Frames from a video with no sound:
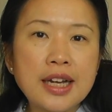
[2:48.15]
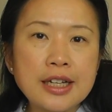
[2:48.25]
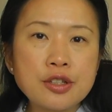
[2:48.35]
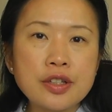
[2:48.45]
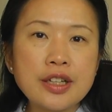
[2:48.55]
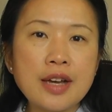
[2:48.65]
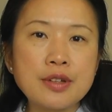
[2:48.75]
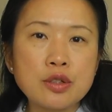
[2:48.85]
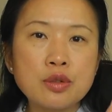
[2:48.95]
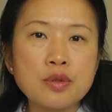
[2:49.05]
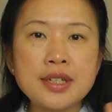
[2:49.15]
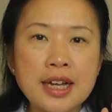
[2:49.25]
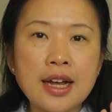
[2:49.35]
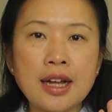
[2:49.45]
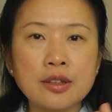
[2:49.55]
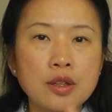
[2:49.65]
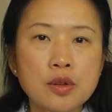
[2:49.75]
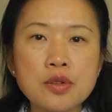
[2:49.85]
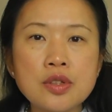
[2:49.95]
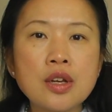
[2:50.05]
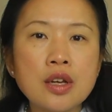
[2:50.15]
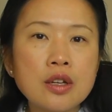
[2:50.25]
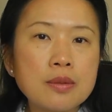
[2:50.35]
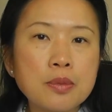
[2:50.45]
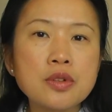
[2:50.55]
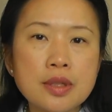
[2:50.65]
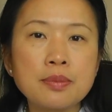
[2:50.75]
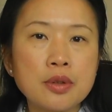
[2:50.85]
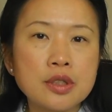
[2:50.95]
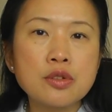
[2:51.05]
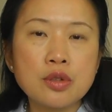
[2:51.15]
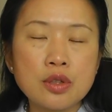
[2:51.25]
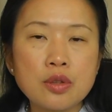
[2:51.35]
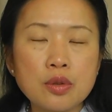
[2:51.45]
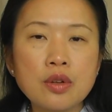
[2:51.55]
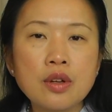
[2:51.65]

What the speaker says: actually have a 2 star on those most important to you.